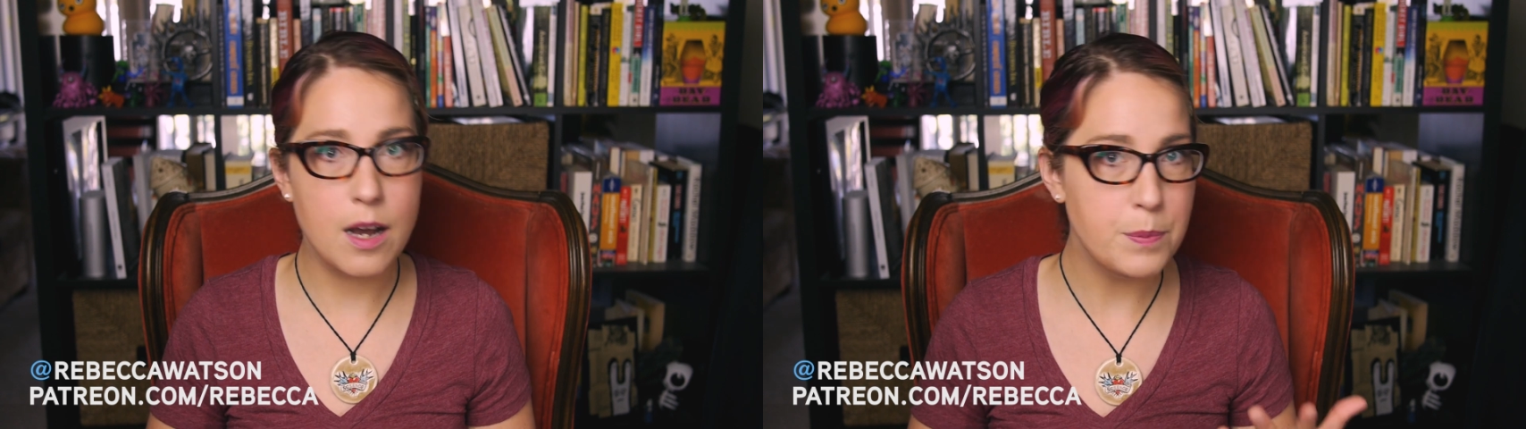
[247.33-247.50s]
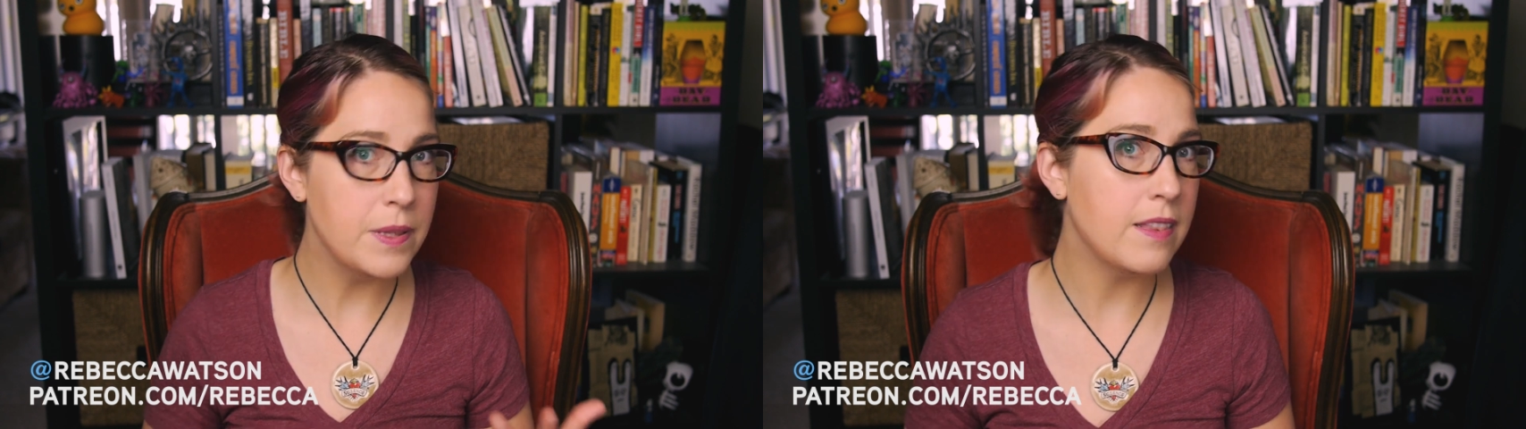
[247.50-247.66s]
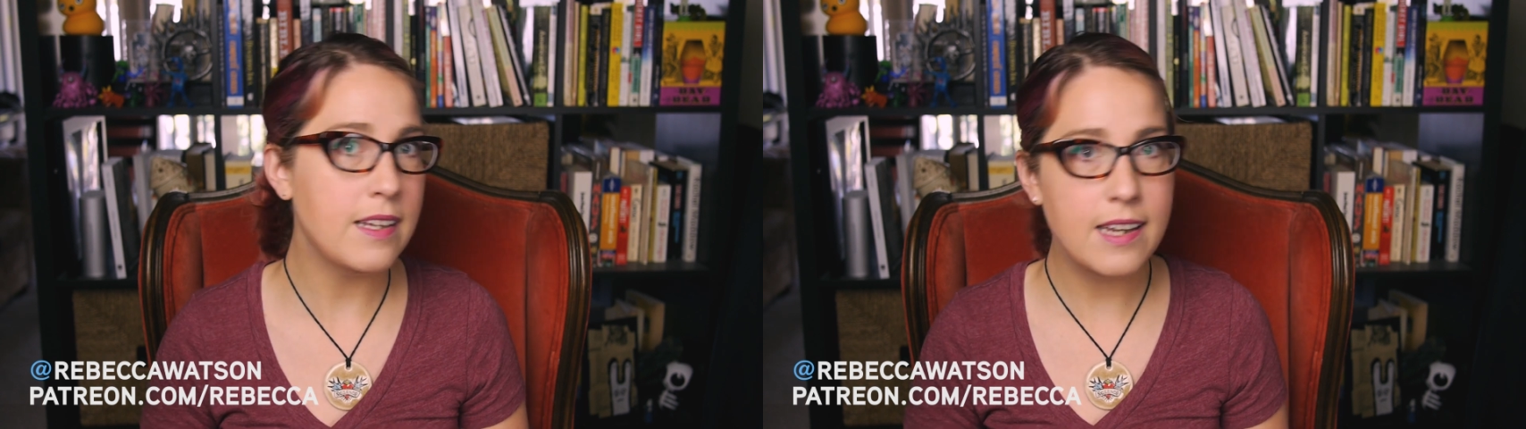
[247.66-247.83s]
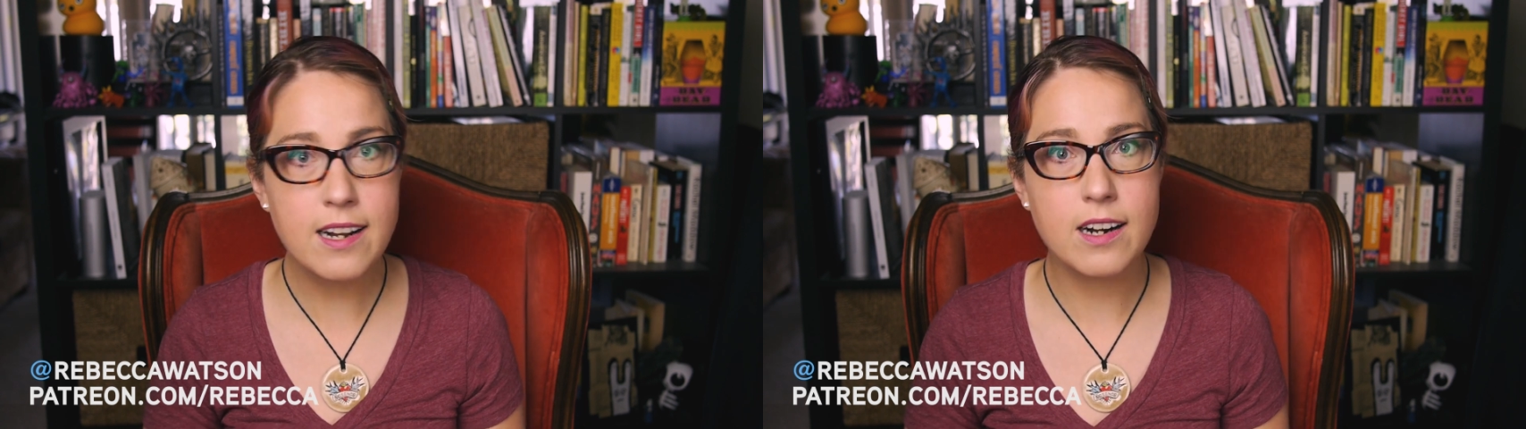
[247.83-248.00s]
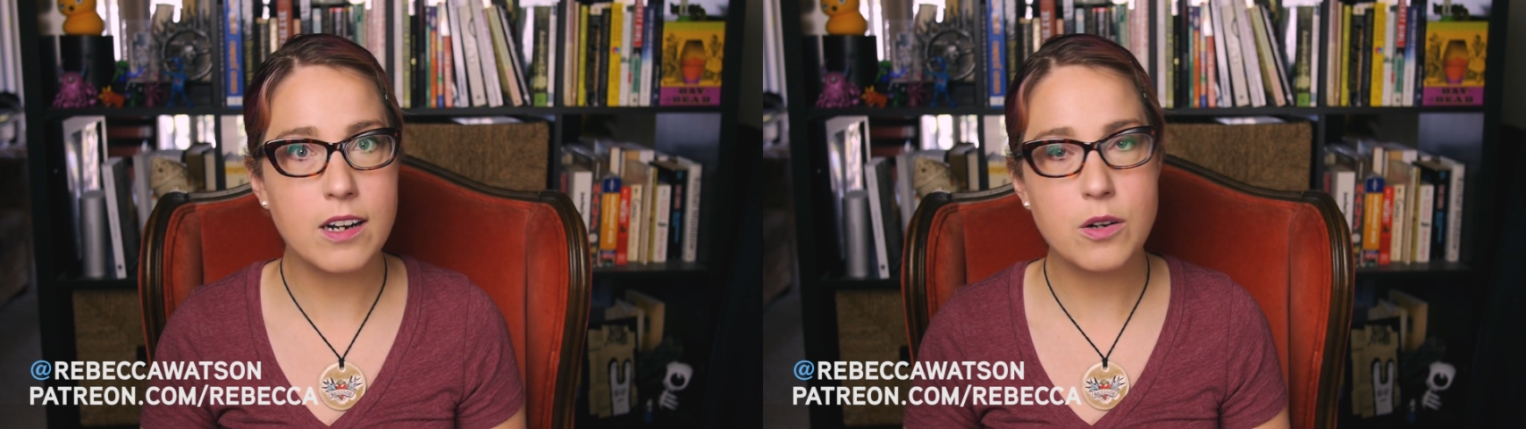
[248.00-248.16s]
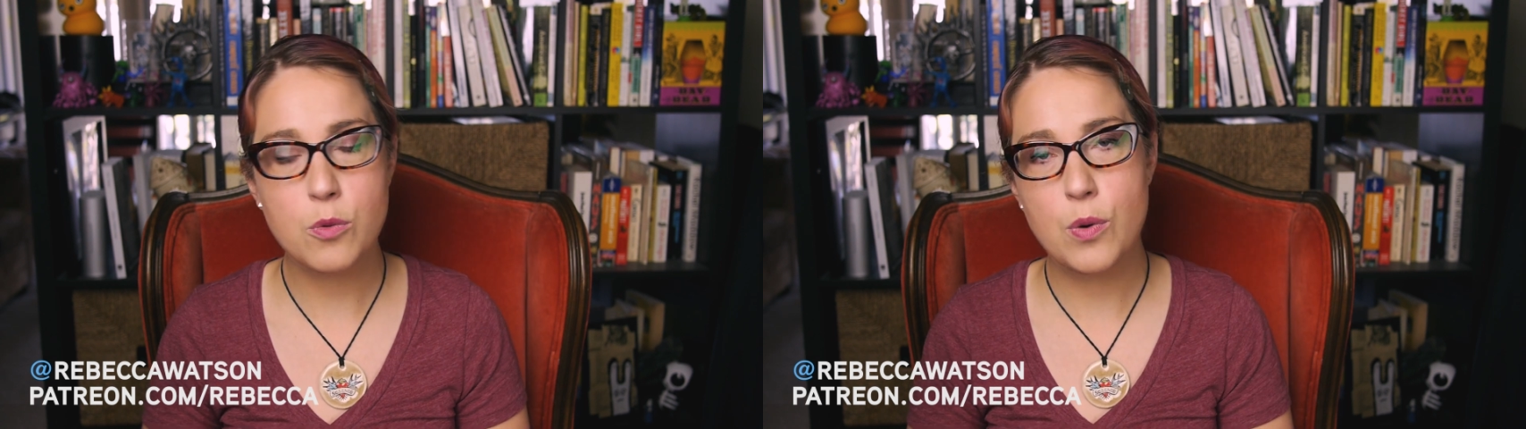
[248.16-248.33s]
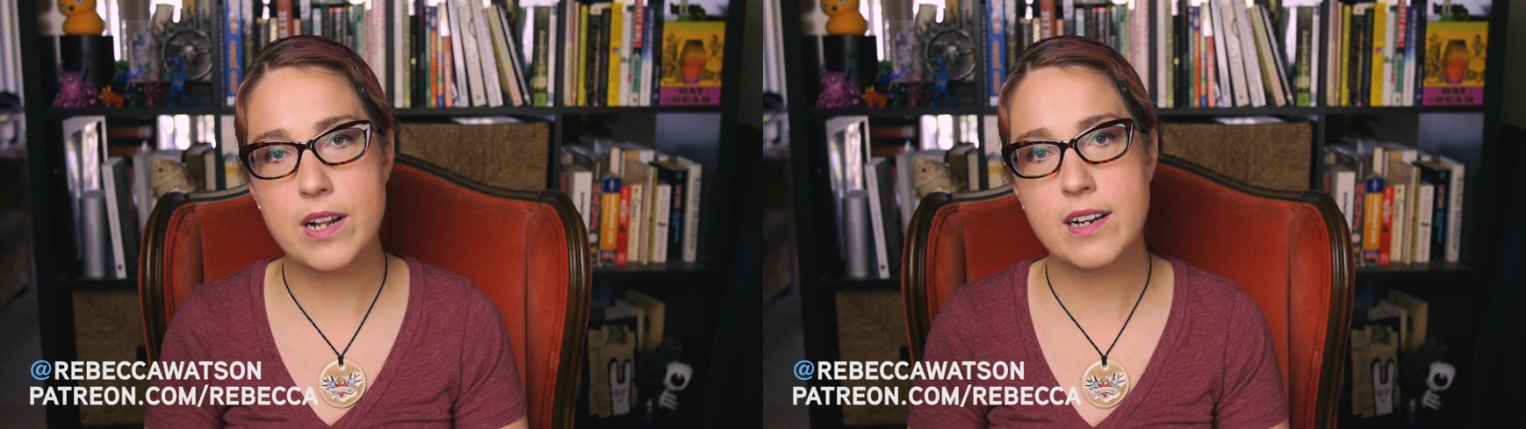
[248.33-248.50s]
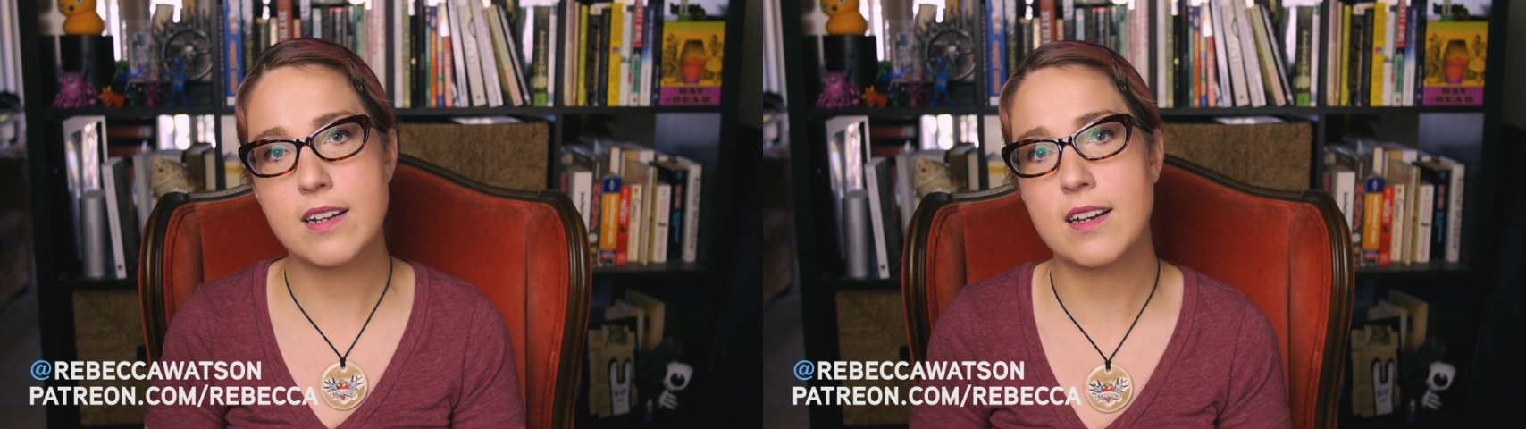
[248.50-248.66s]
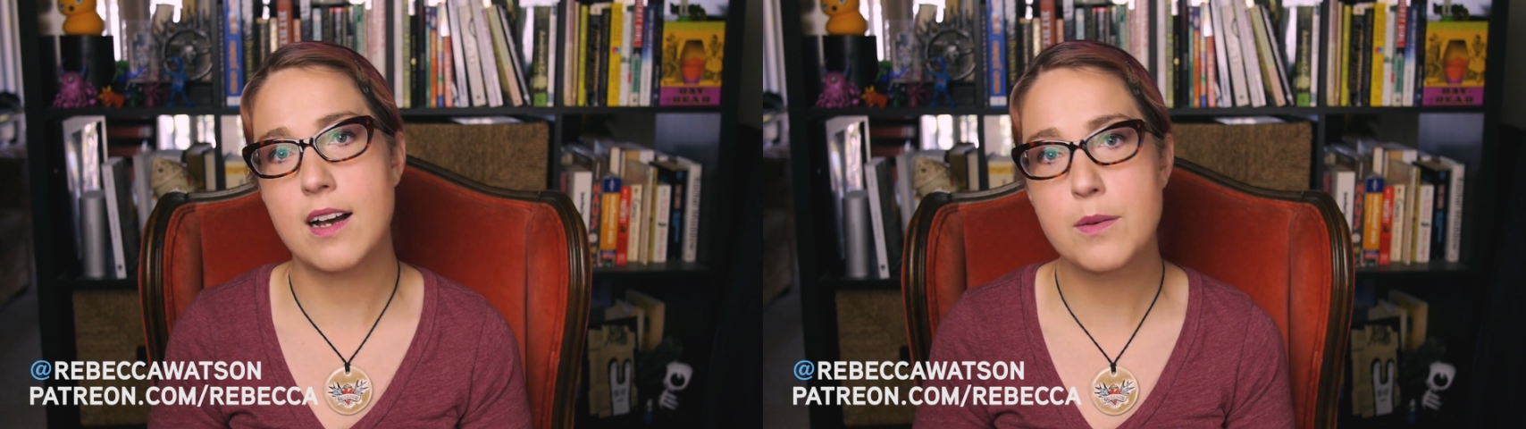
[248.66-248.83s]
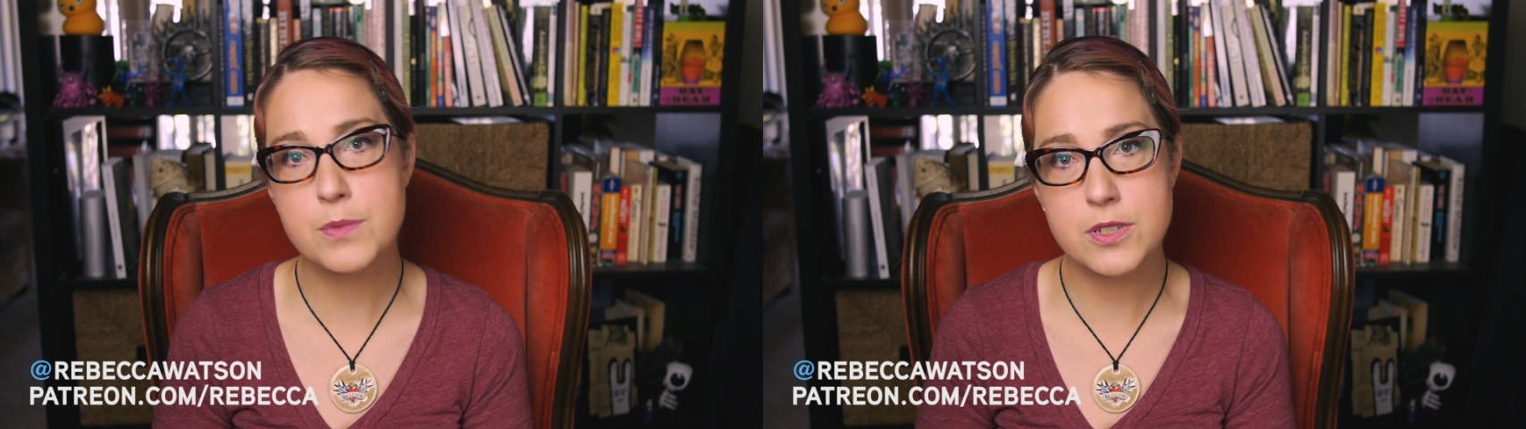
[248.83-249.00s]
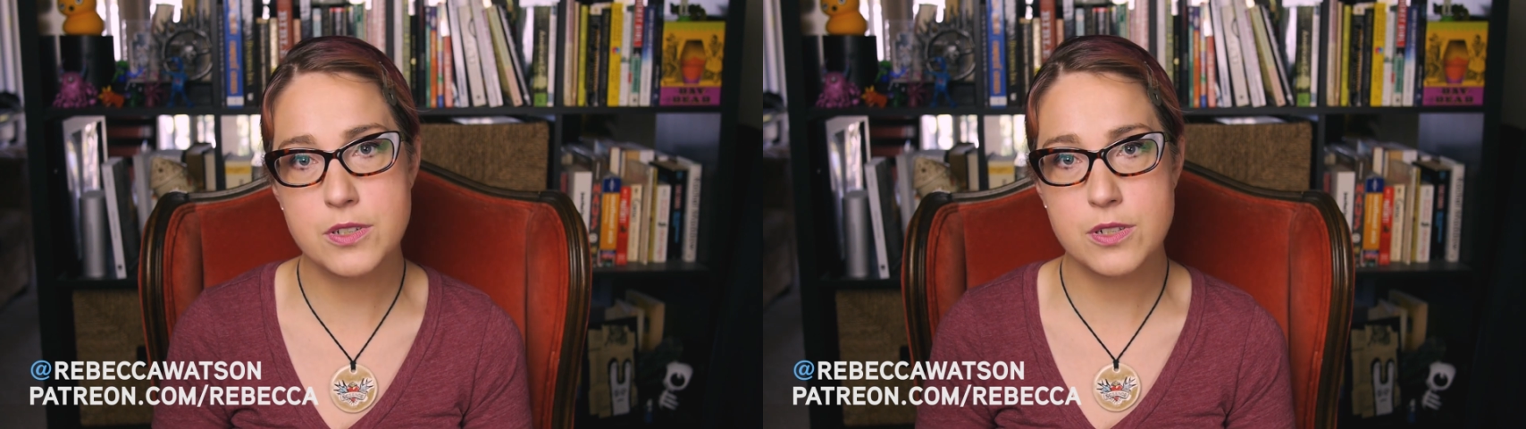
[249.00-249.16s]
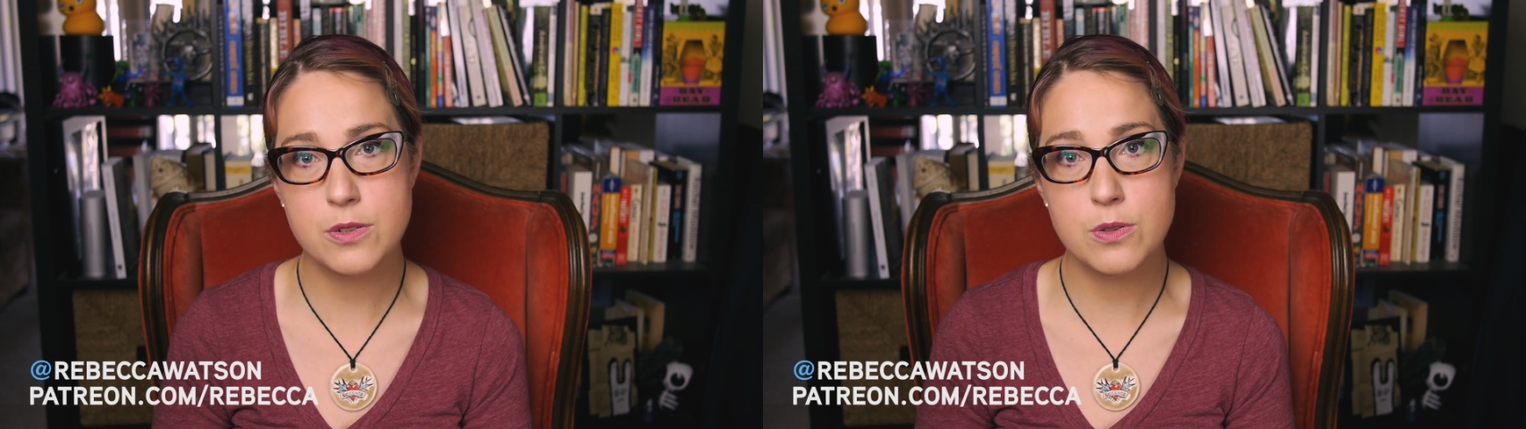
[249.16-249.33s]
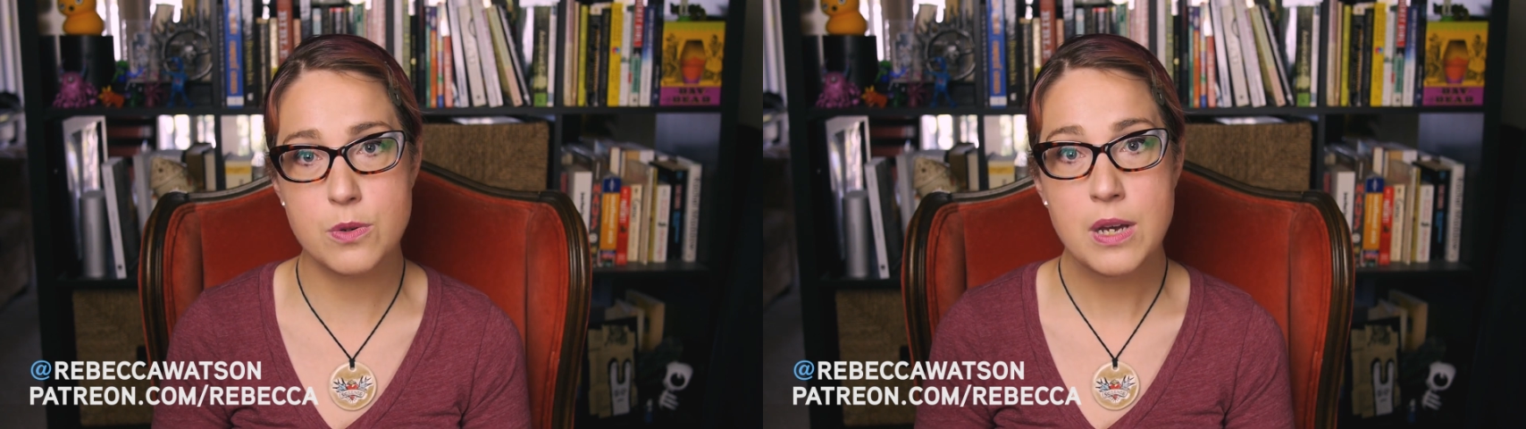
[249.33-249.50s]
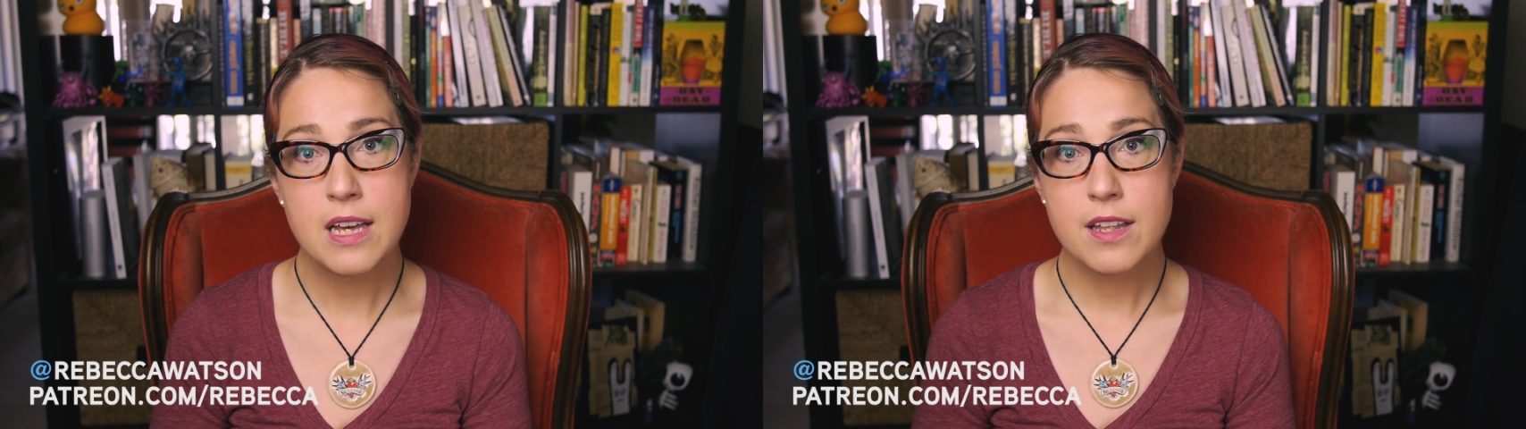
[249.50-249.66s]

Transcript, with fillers: up in the air when it comes to